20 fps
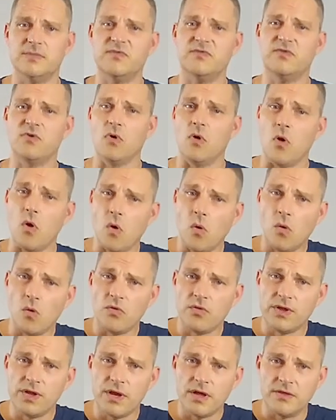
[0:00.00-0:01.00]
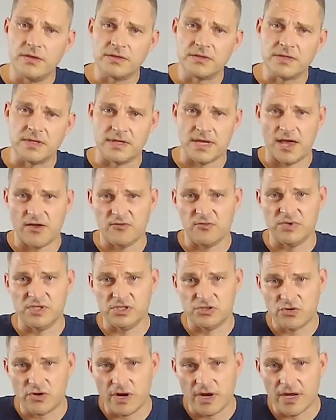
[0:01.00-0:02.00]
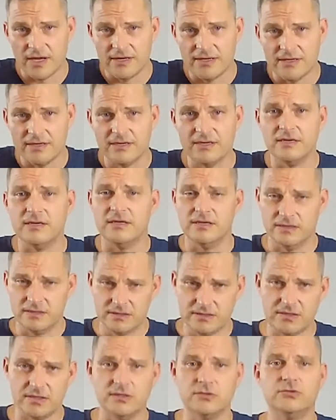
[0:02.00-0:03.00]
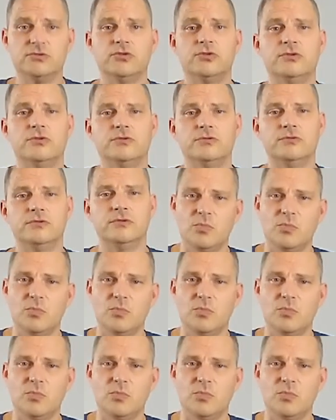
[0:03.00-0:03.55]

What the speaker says: for all the others that have been tried is still true.